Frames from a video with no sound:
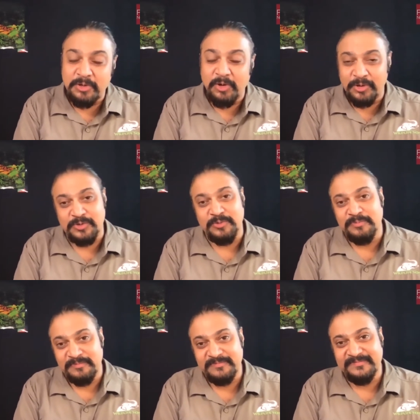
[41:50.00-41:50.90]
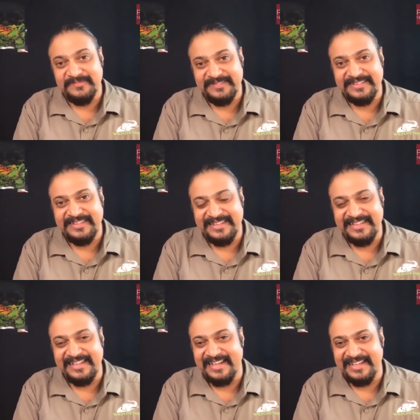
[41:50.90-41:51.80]
courtroom.
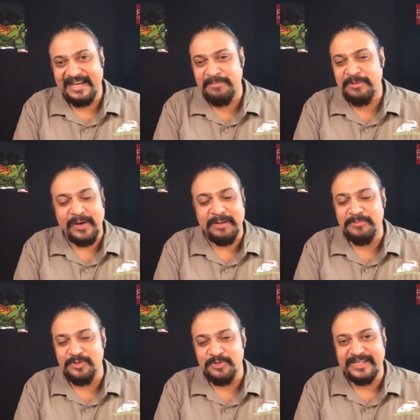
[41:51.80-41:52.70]
Yeah, it can be.